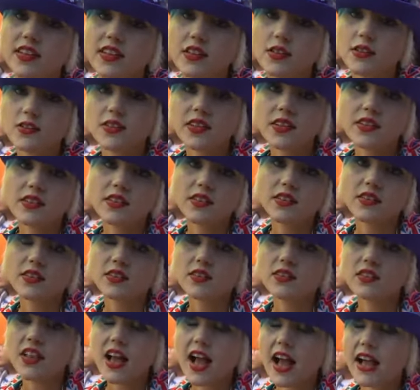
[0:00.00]
EU
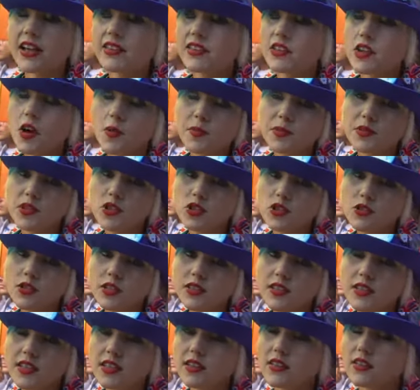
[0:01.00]
citizens and the
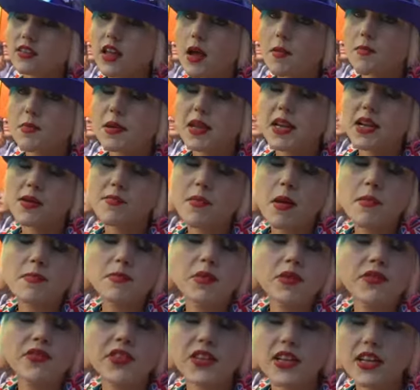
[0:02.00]
opportunities that being a member
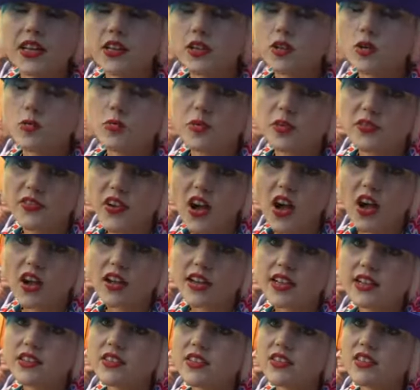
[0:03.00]
of the EU
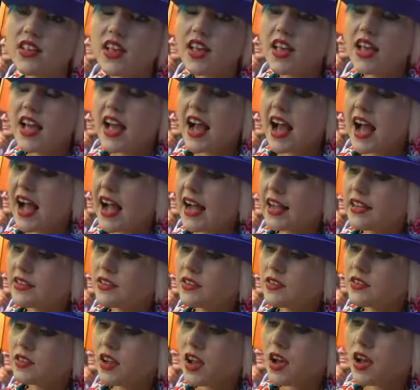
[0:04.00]
provides,
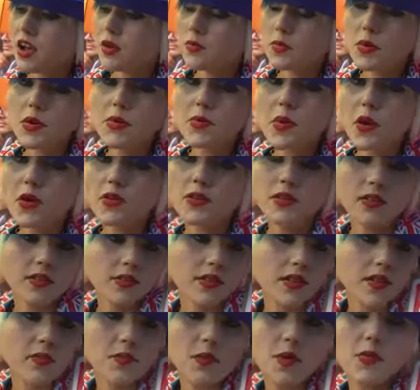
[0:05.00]
and we want
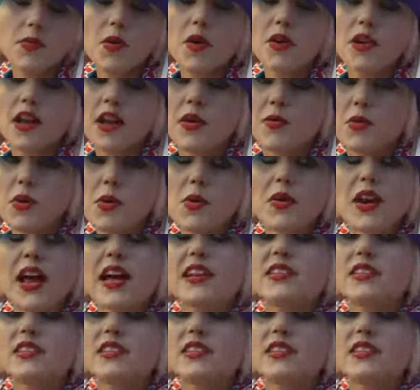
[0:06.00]
our